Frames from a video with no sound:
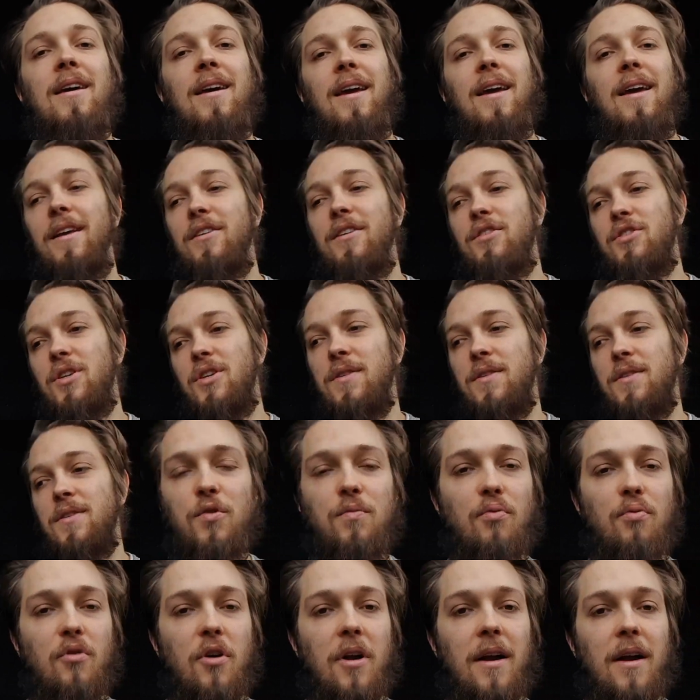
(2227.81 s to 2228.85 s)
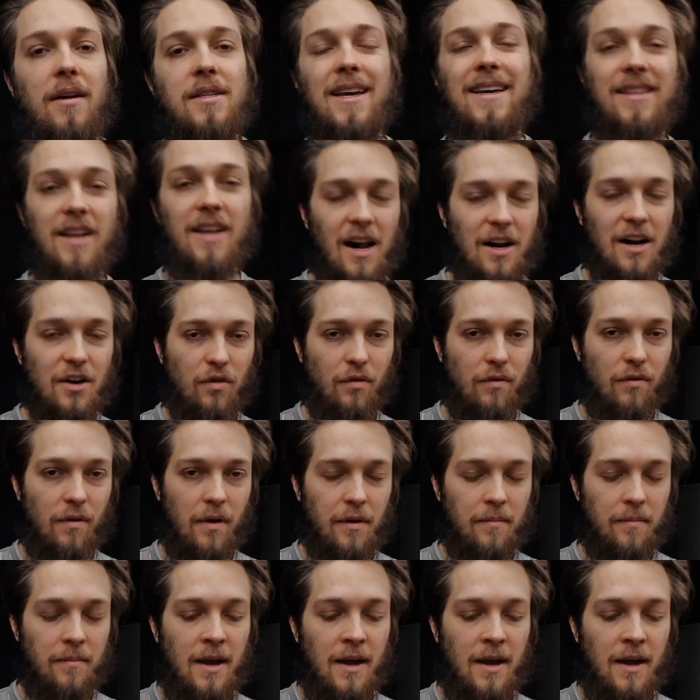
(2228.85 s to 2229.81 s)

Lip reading: It is just food products, and the algorithm